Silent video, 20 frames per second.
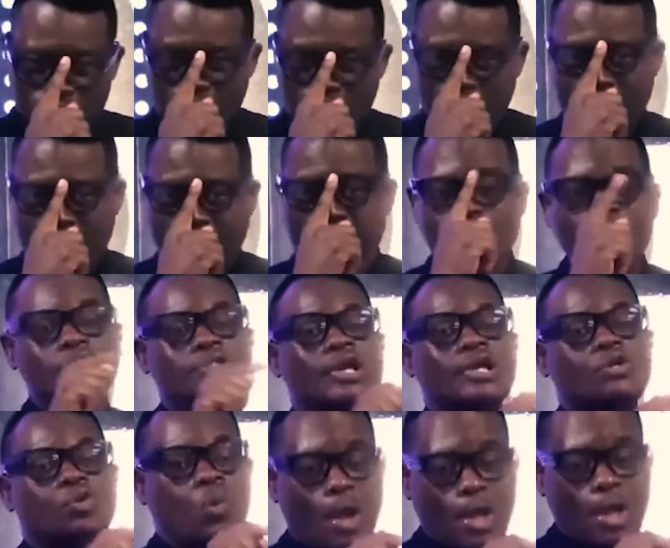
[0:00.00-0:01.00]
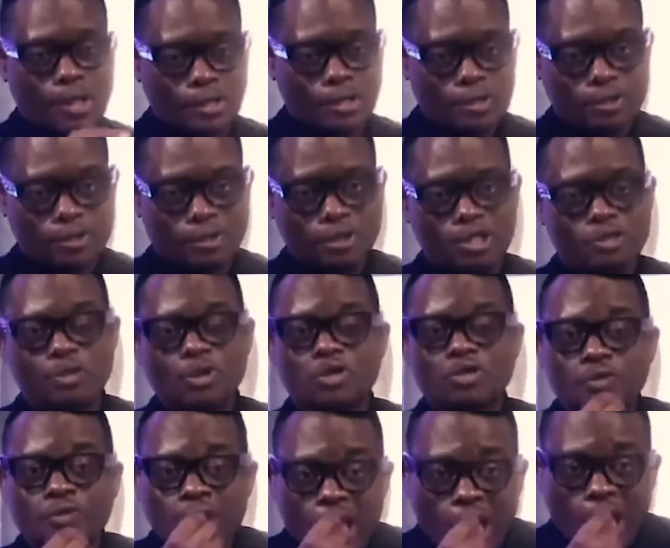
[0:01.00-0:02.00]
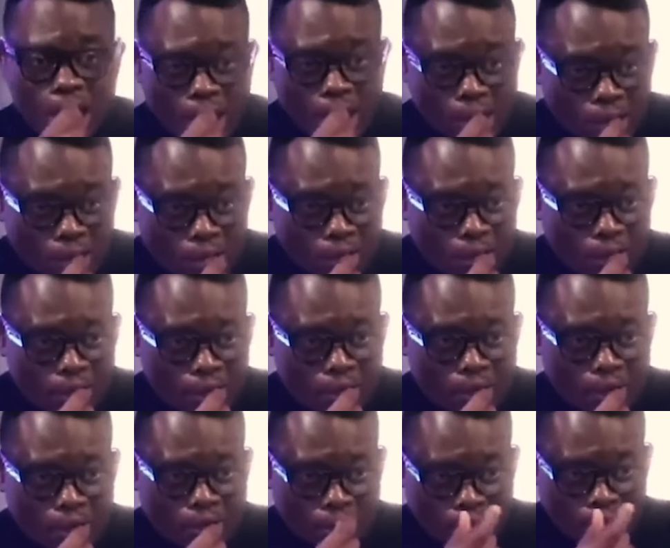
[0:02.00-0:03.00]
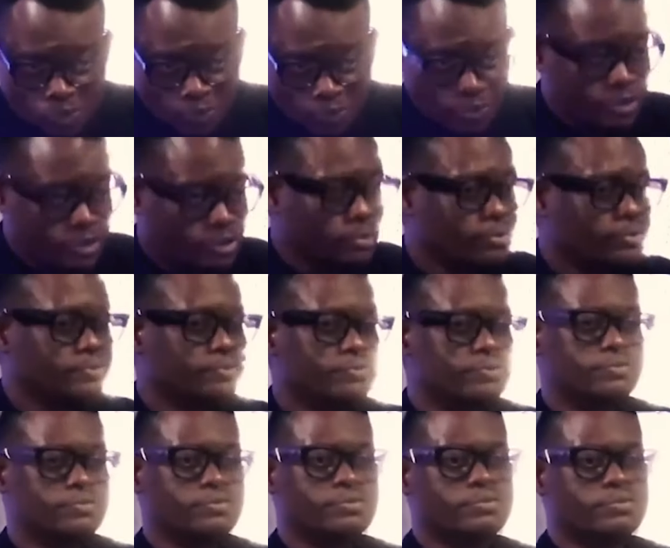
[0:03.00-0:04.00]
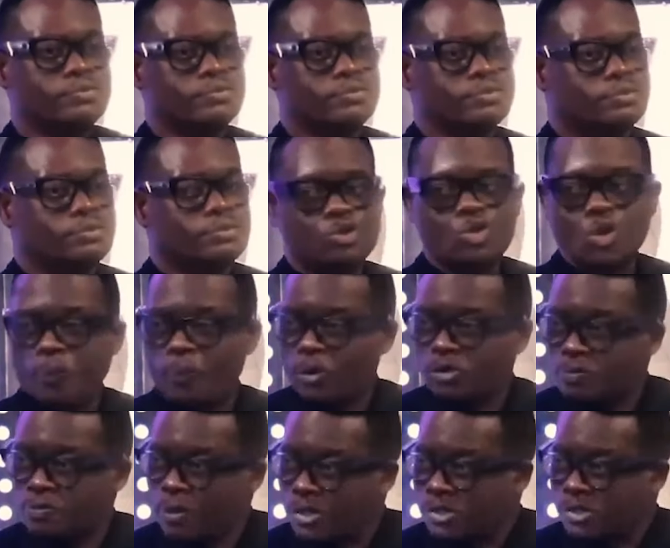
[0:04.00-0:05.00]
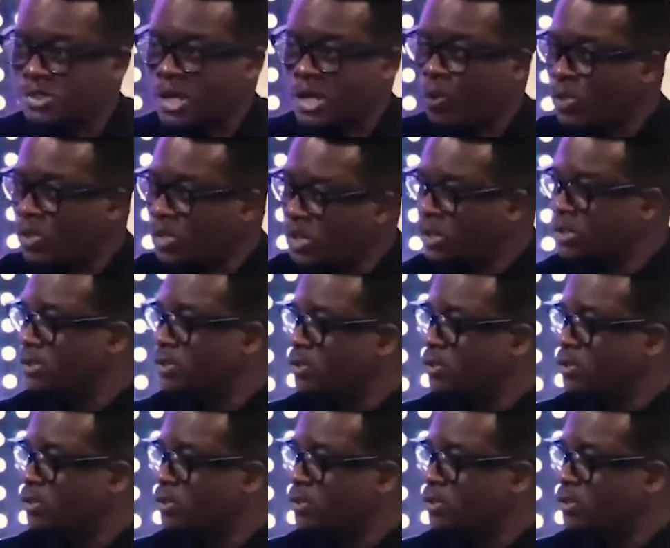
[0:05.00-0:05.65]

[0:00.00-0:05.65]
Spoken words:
I will tell you why. It's because of the air that you pray. Your possibilities are within